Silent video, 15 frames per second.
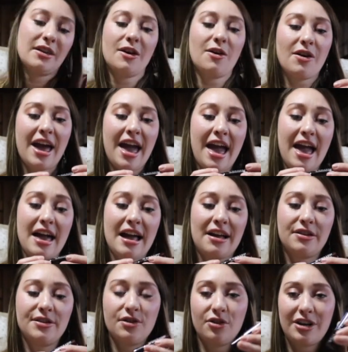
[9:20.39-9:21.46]
Okay, I
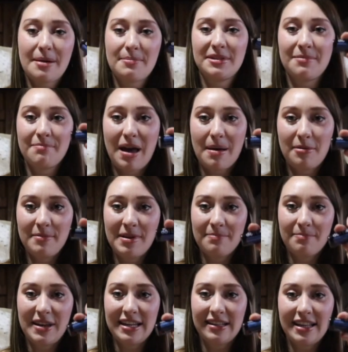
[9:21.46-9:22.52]
also grabbed some
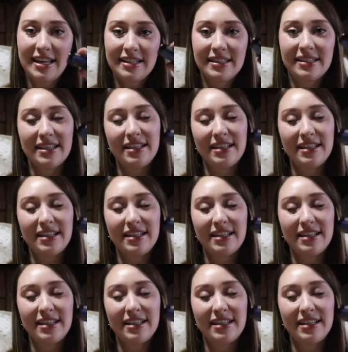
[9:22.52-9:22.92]
peppermint beadlets.